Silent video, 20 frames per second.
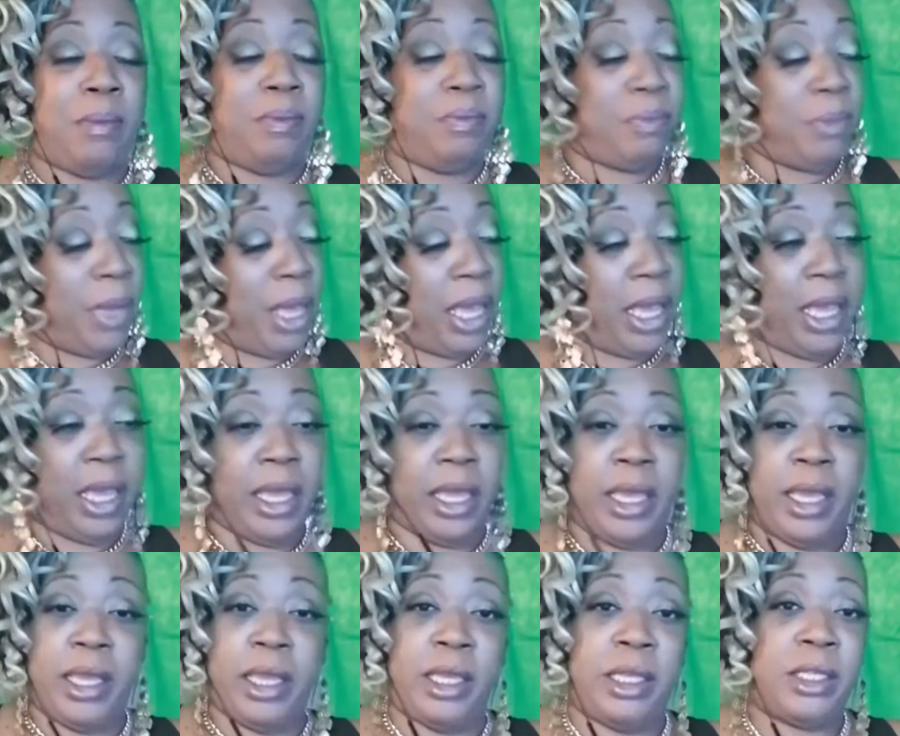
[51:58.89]

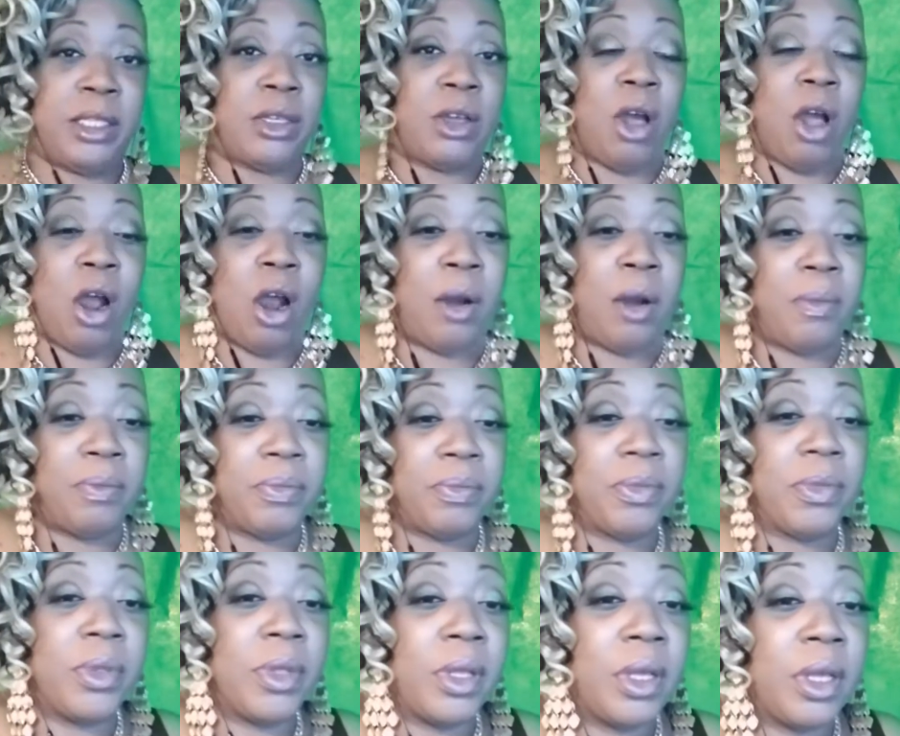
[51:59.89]
main scar.
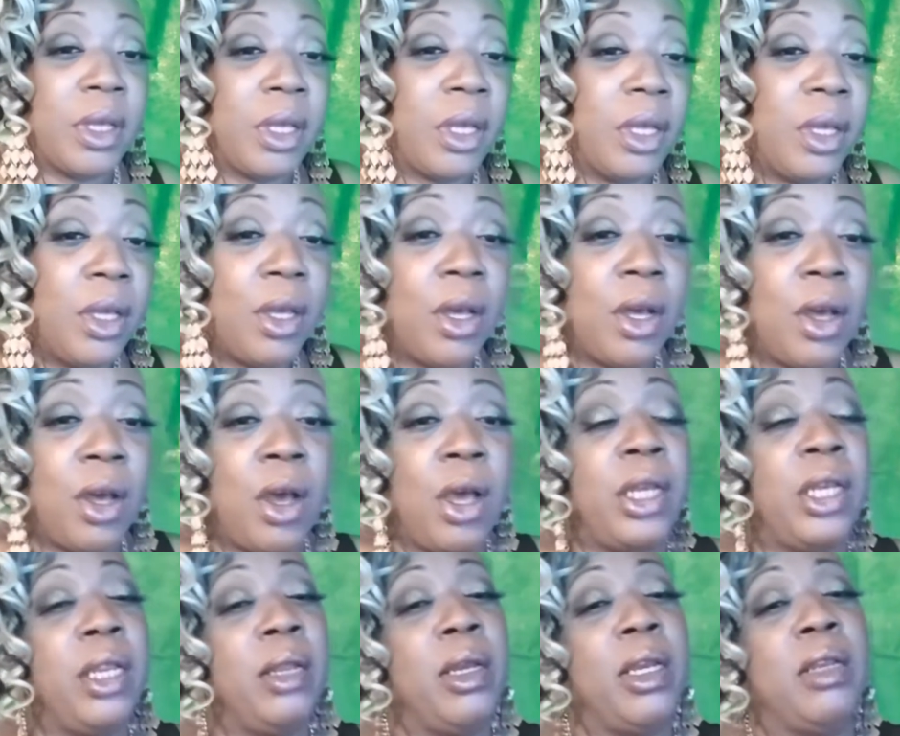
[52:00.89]

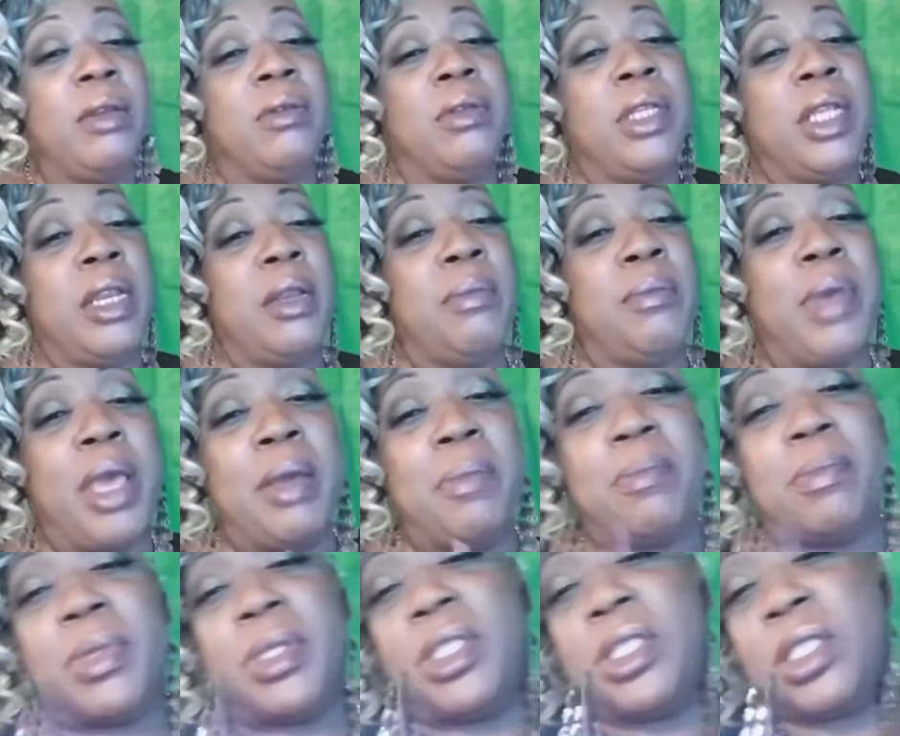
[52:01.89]
Did it make
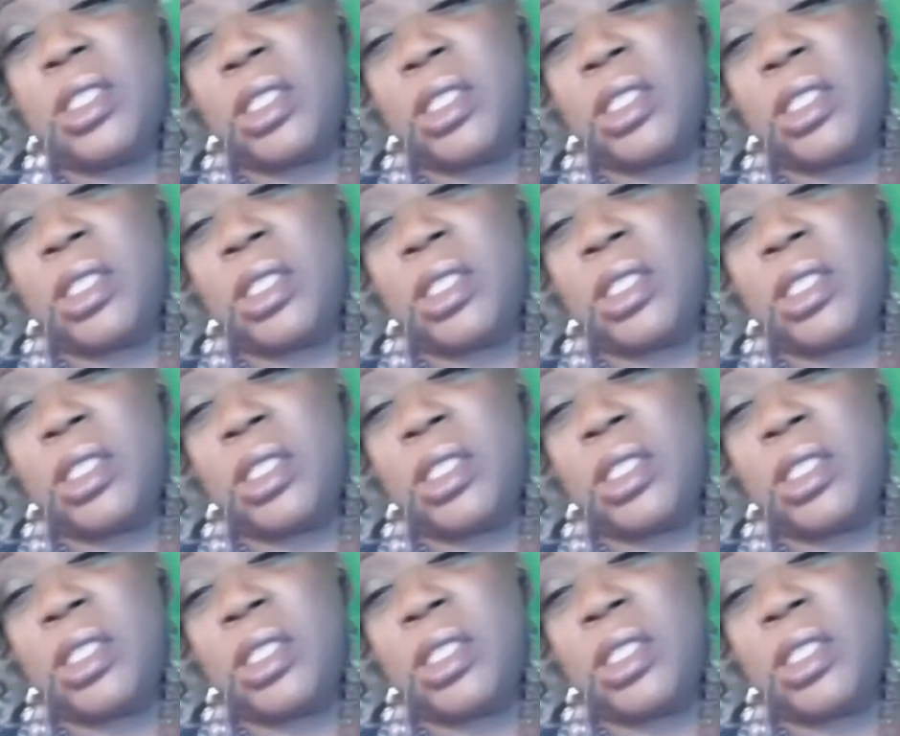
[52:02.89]
me?